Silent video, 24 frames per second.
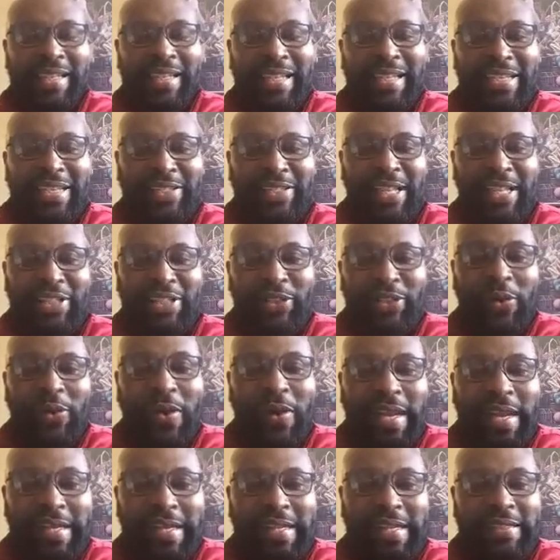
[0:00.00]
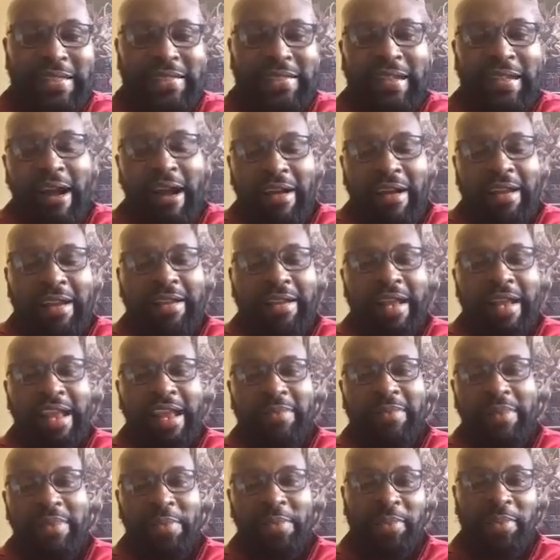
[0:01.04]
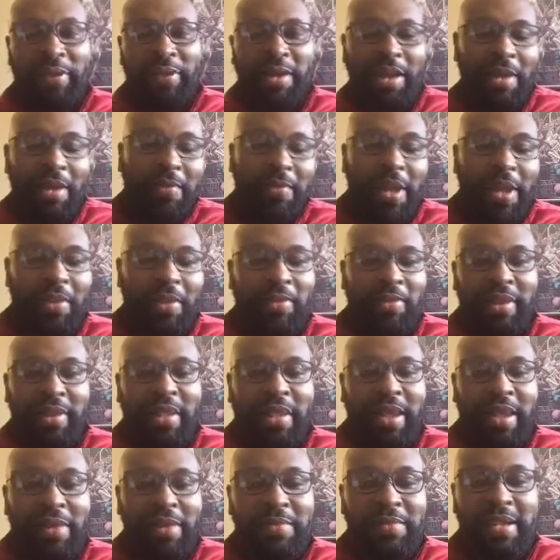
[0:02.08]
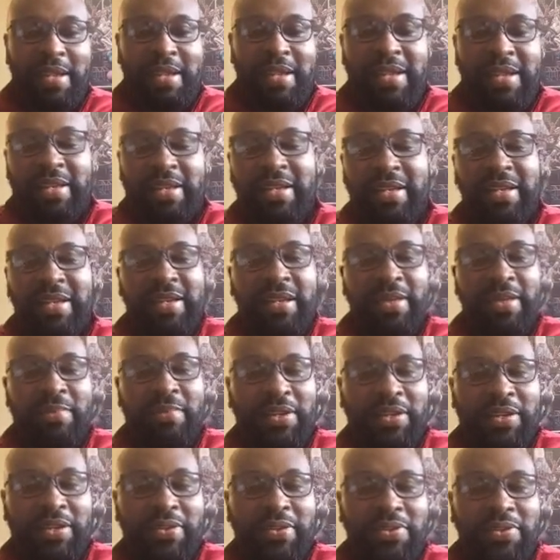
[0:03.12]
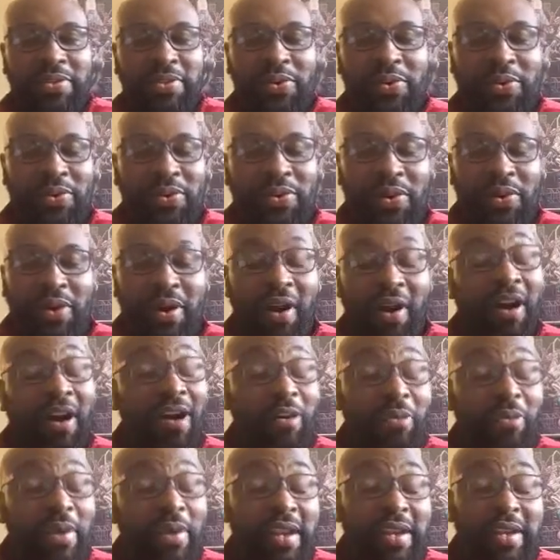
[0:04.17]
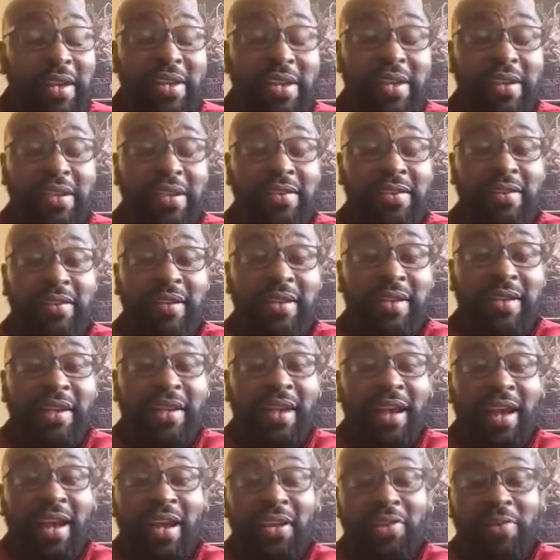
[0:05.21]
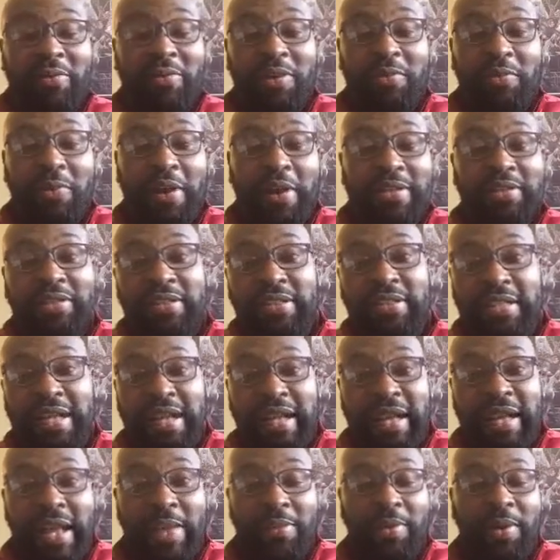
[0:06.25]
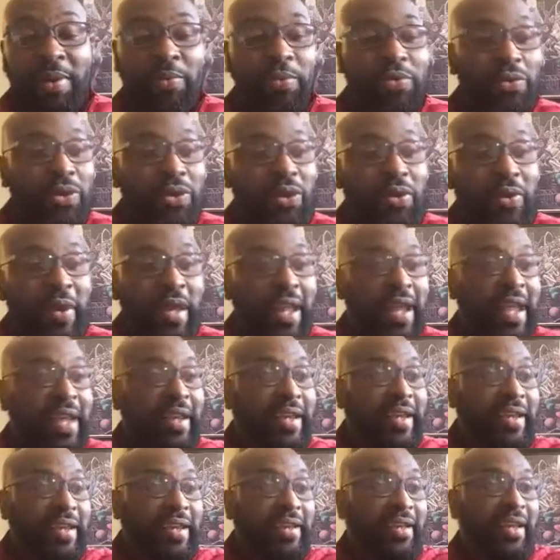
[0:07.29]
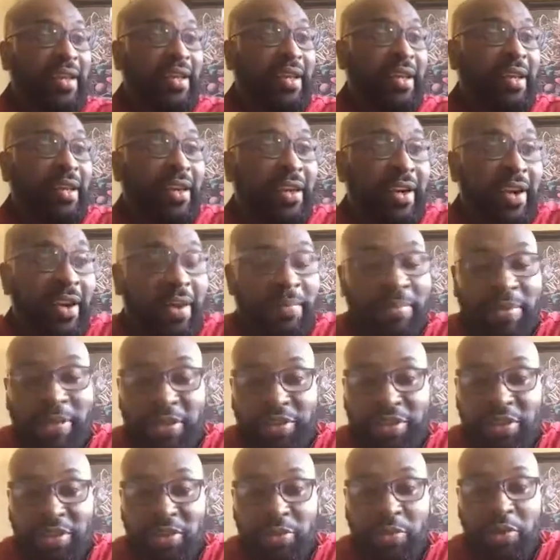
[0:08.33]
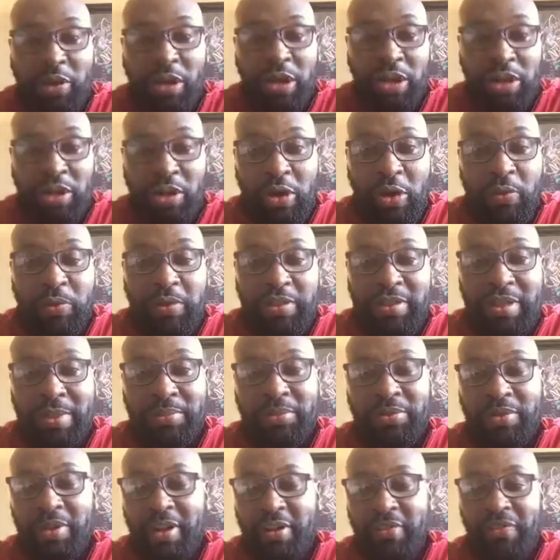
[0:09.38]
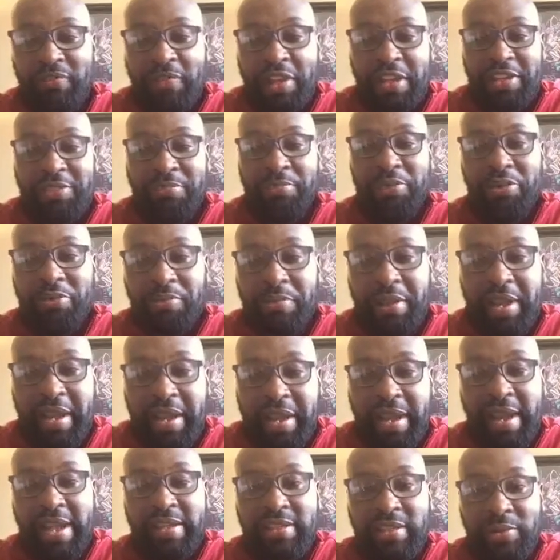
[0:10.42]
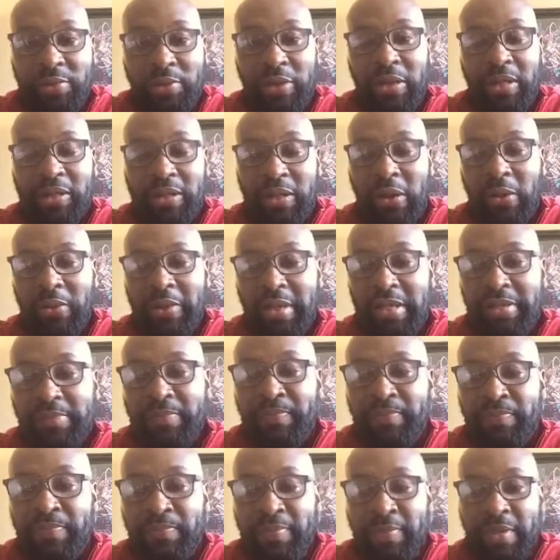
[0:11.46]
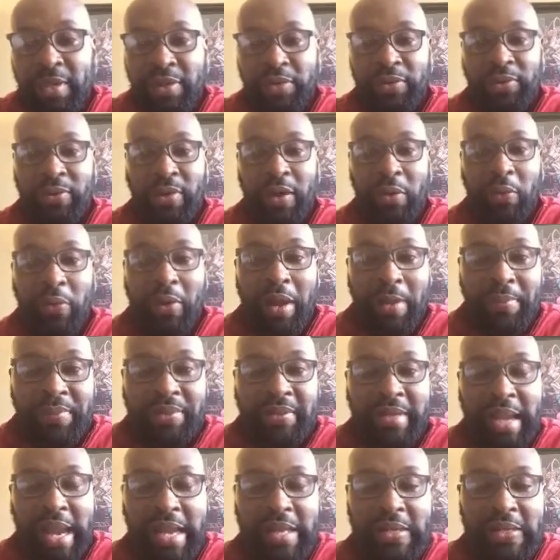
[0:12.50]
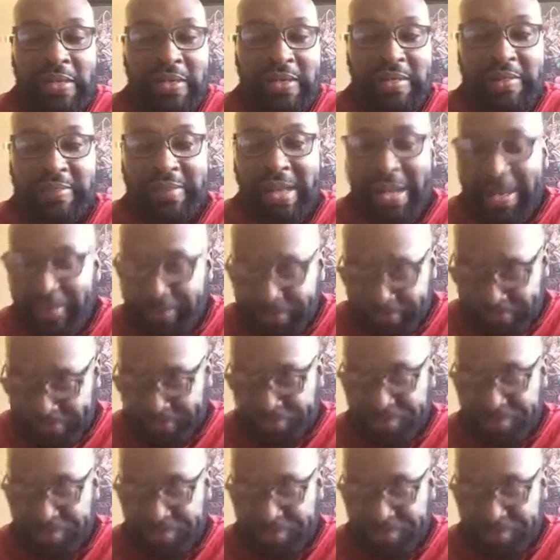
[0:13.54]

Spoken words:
let's go ahead and get started, and people will come in when they come in. But you who are already here, I don't want to waste your time, and we'll go ahead and we'll load this up to our Facebook page, and we'll load it to our website and all that.